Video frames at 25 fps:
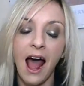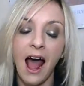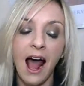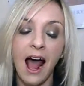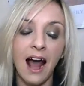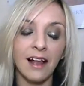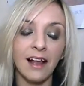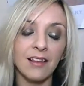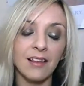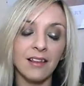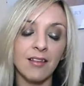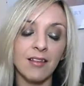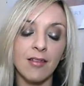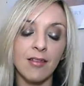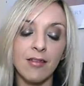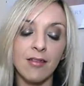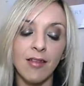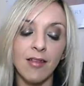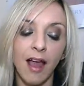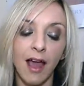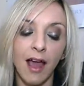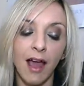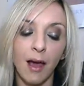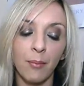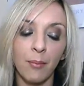And
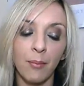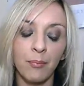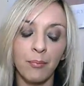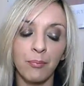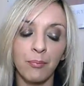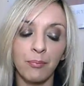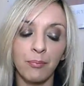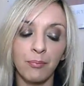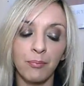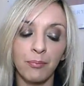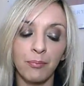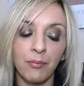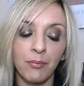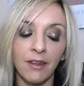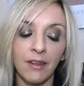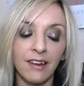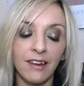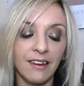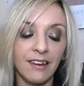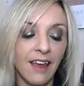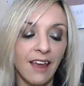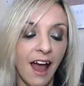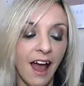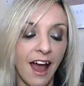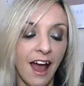um,
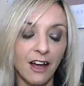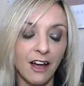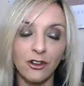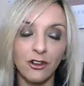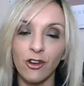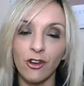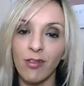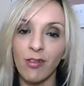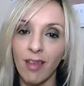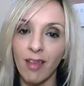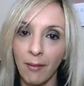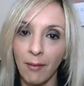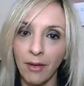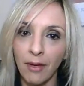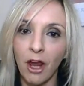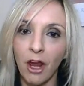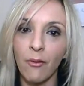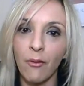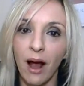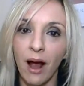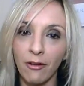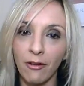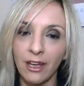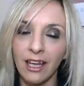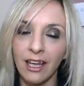yeah, just let me know
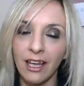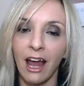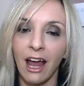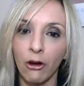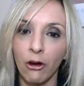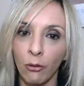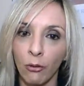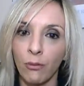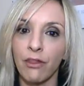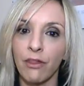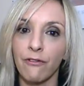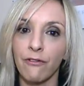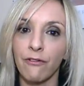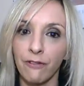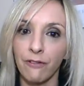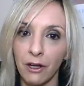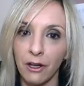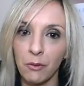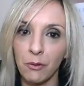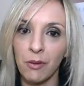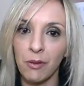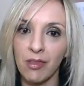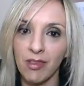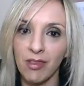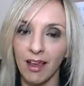how you're getting on with the
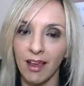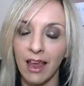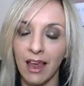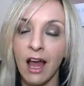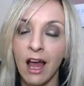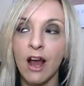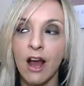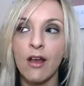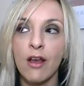frequency.